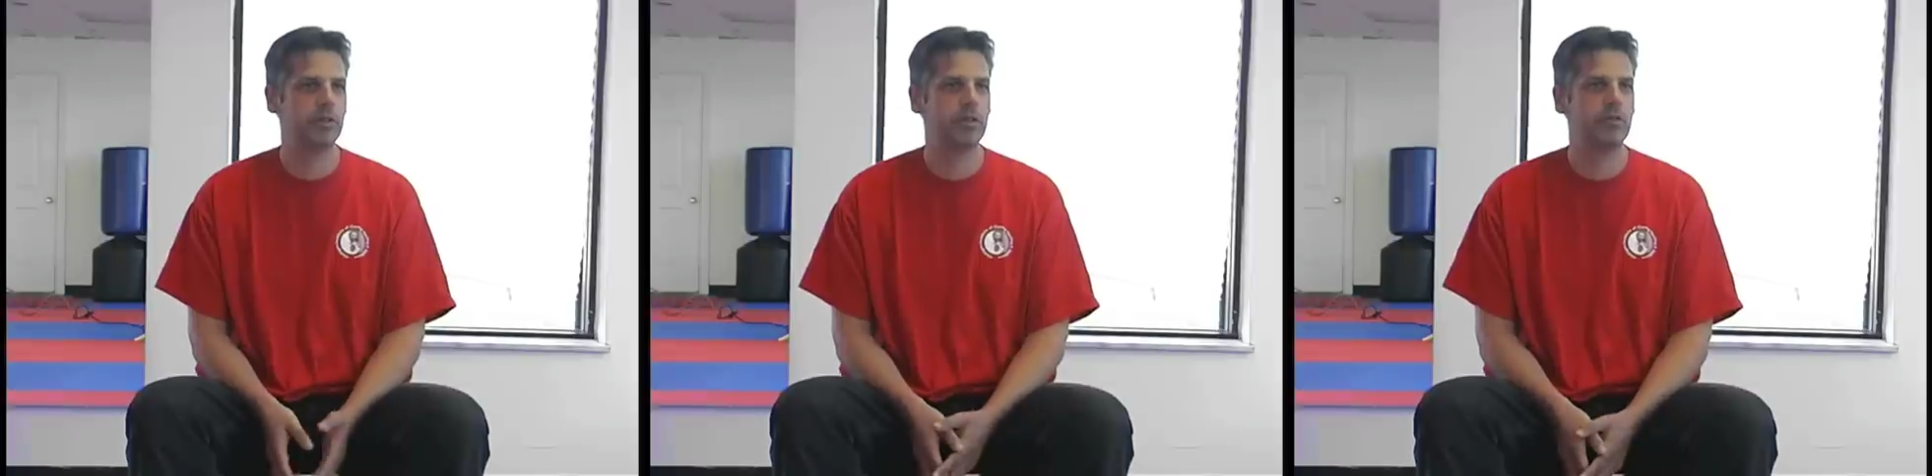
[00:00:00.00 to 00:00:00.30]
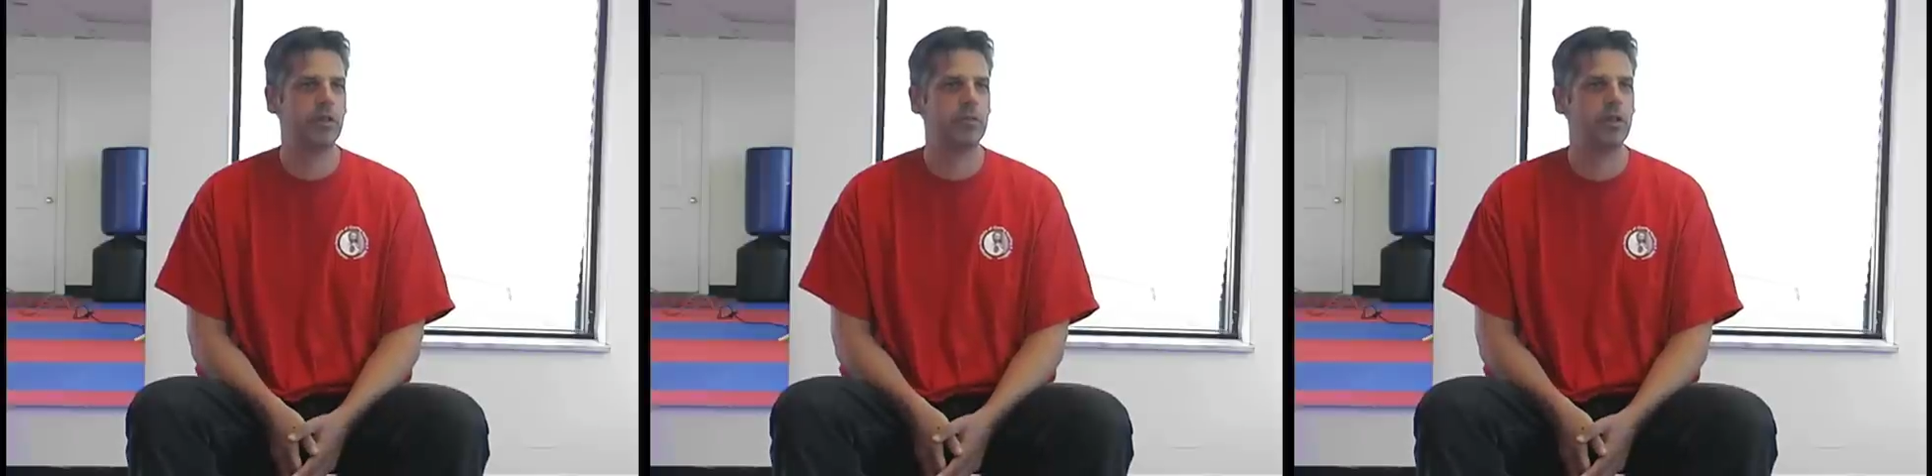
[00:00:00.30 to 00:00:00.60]

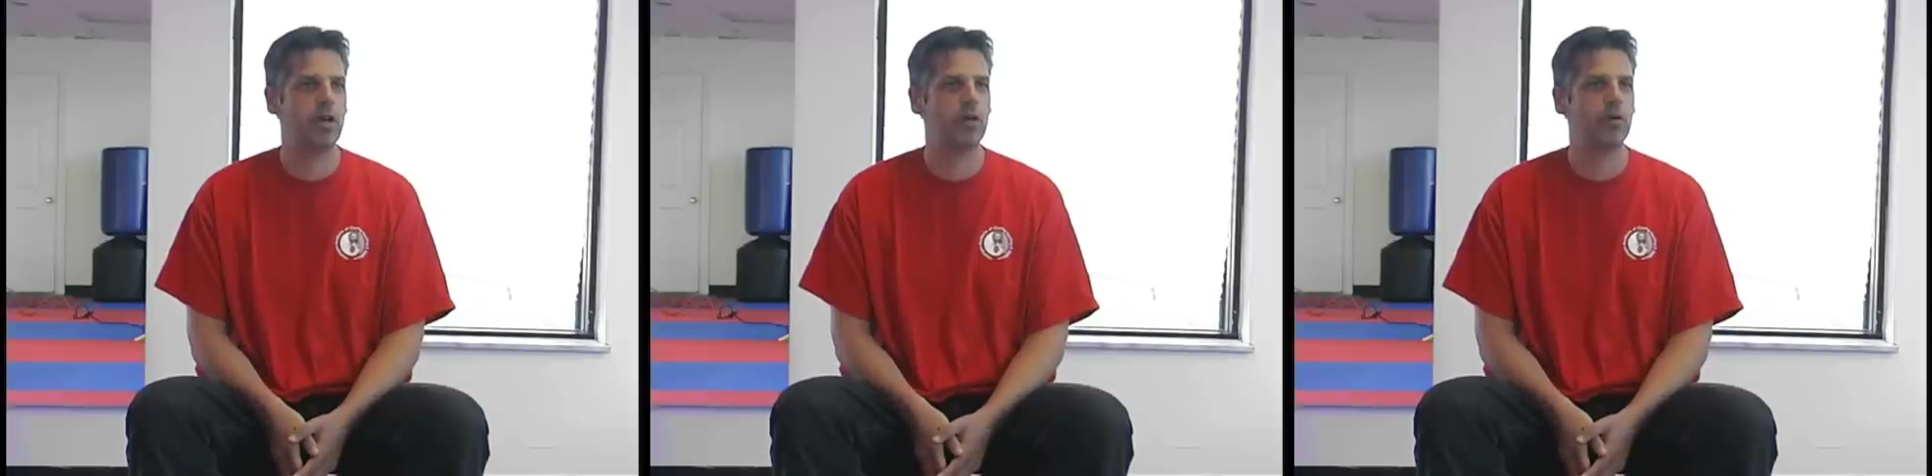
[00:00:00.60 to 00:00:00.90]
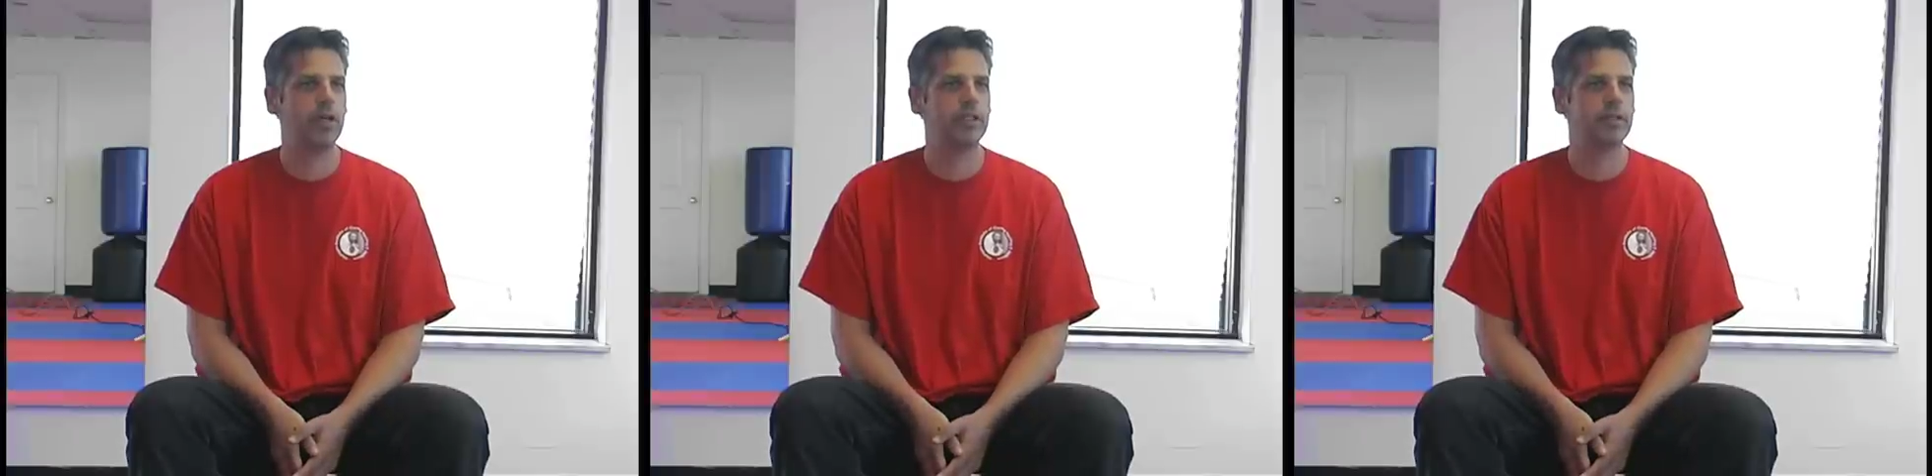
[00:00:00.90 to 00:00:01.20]
a long
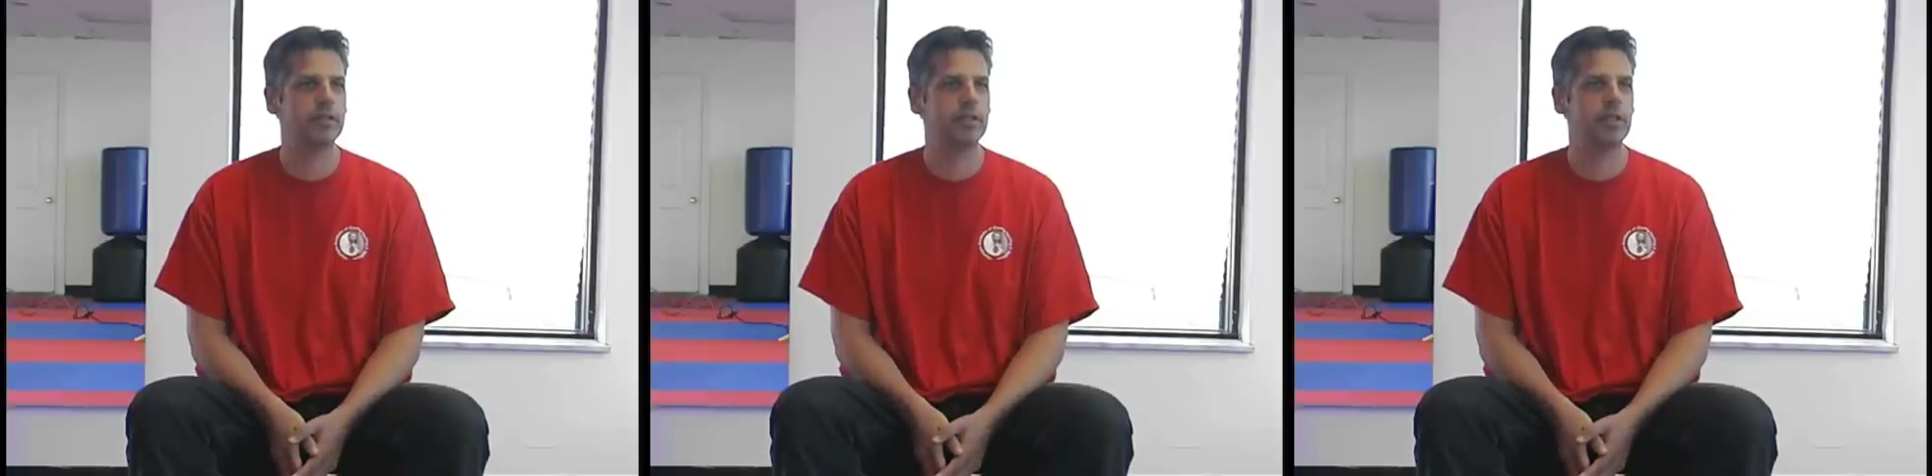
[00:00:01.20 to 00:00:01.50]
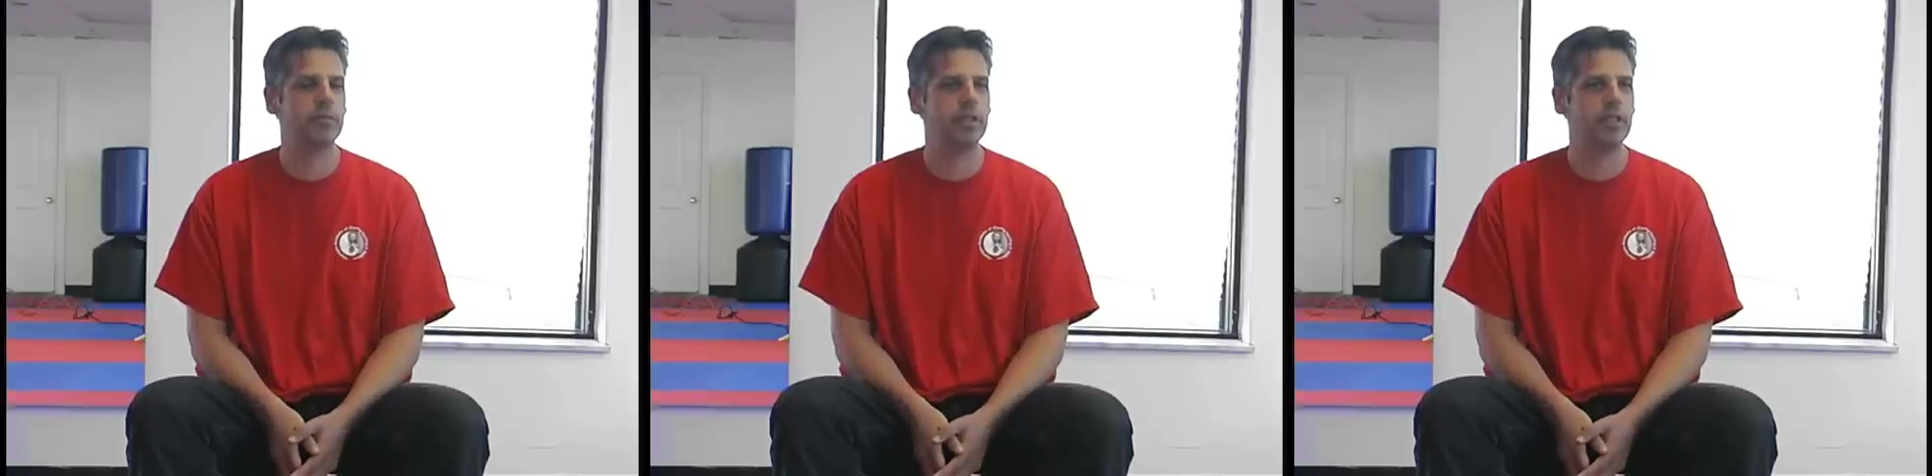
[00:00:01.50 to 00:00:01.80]
ways to
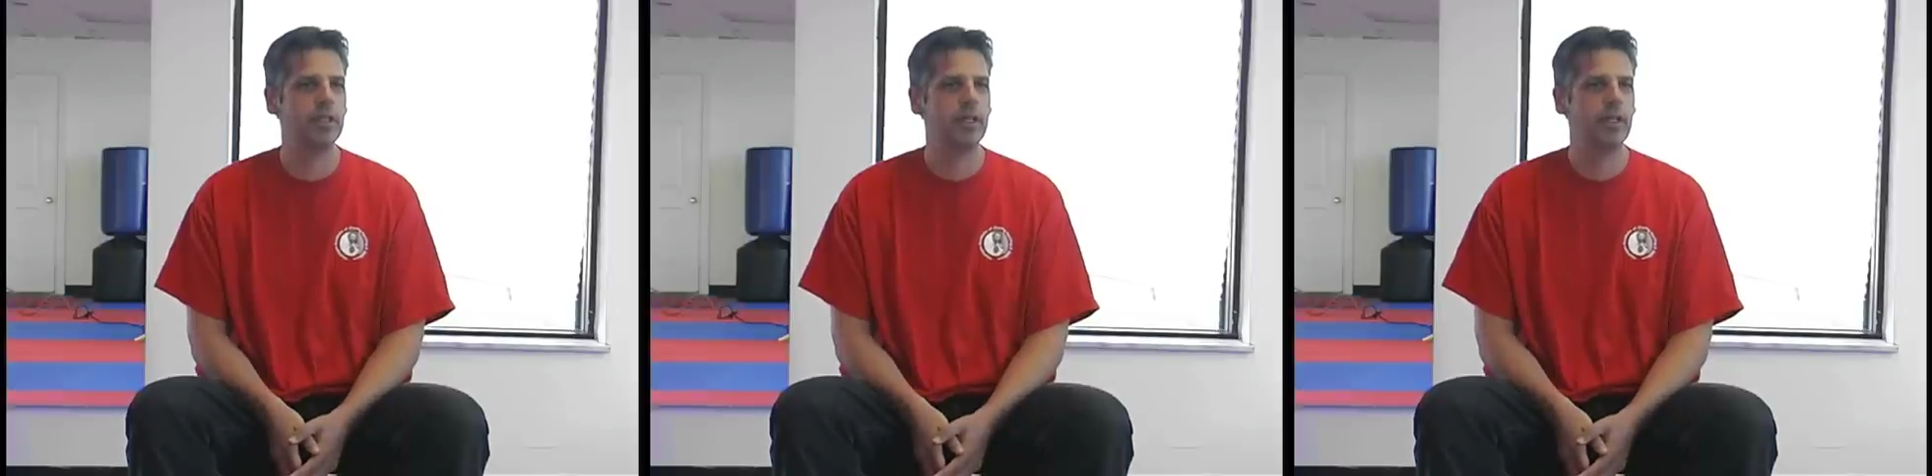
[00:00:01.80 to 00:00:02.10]
see me,